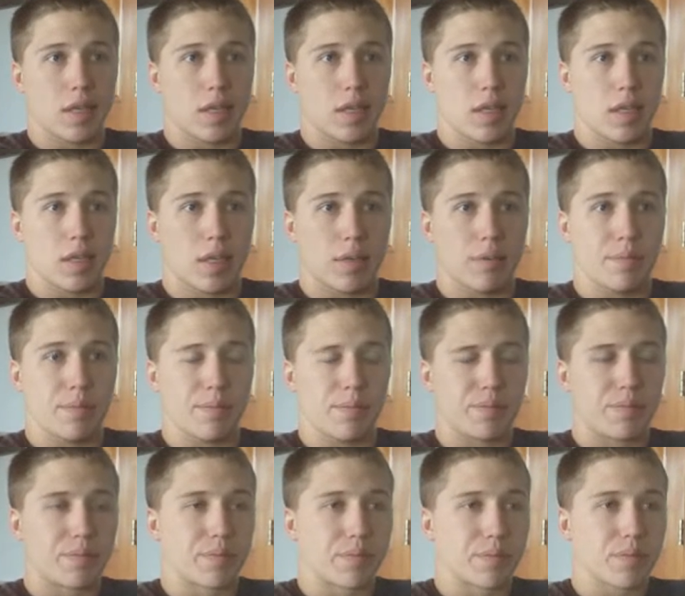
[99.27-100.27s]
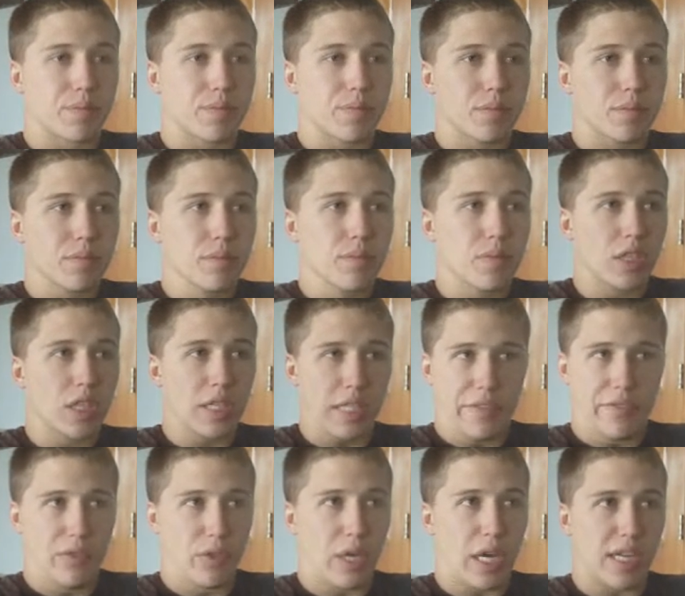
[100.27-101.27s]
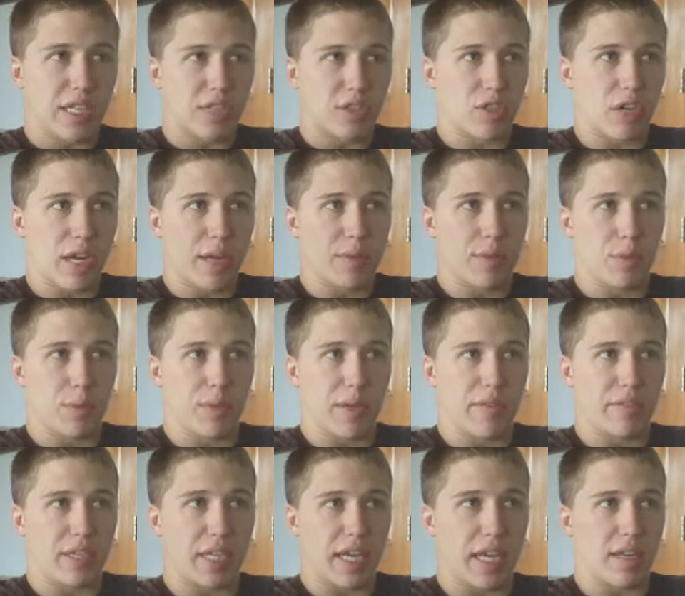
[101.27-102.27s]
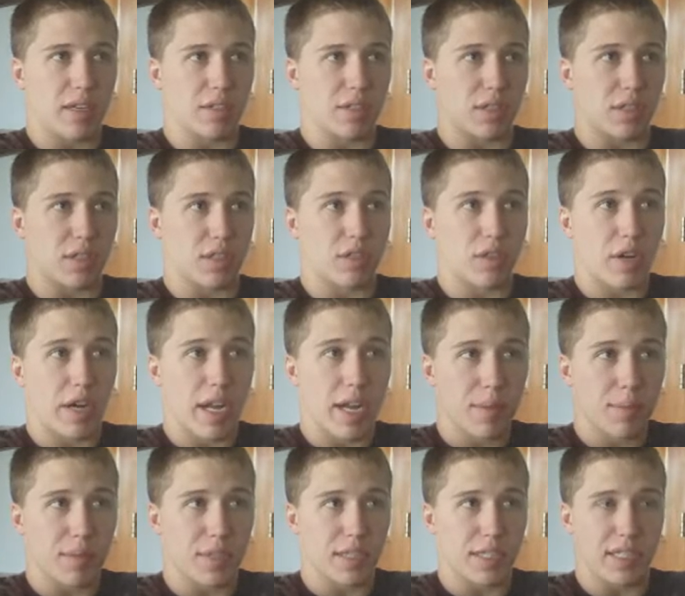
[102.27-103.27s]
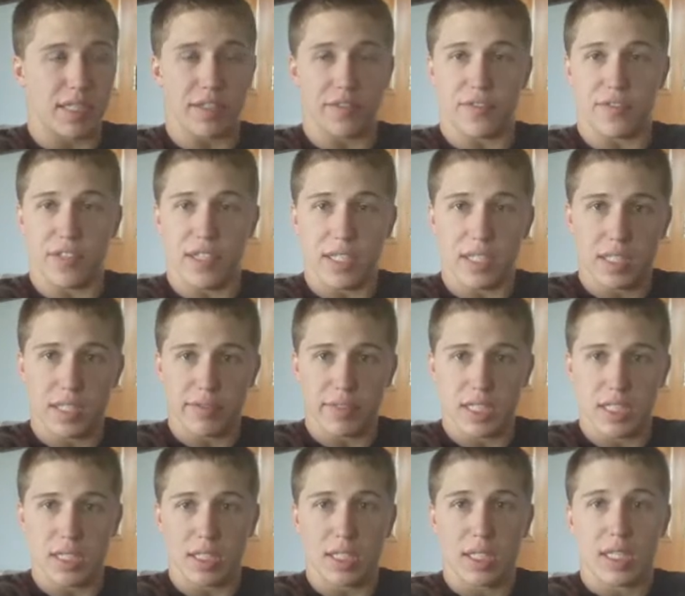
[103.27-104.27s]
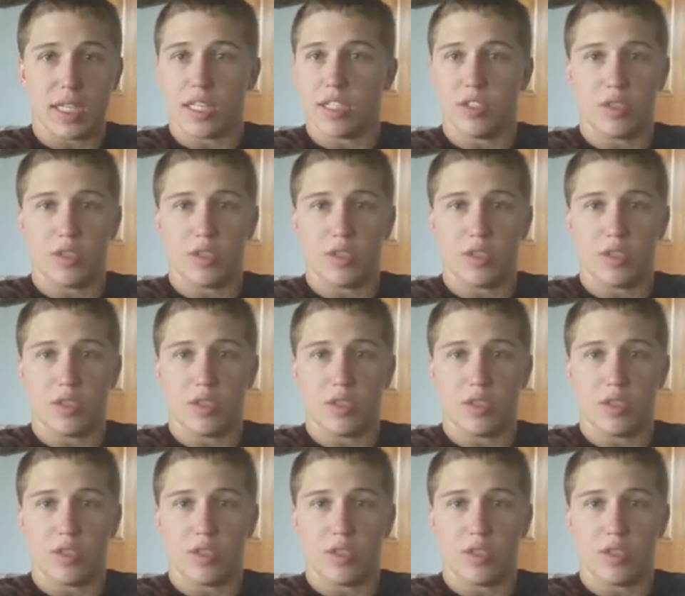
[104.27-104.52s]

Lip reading: Like if you got a tramp, do pivot gainers on the tramp till you get the feel of it.